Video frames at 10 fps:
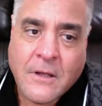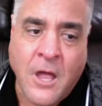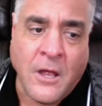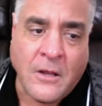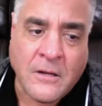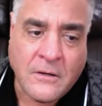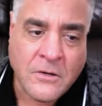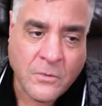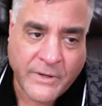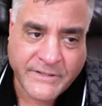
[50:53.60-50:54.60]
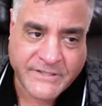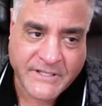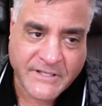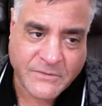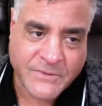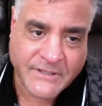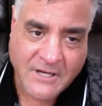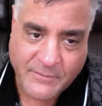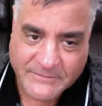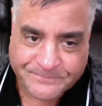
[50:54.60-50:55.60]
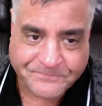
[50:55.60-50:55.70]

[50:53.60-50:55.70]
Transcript: Where do you see this one coming?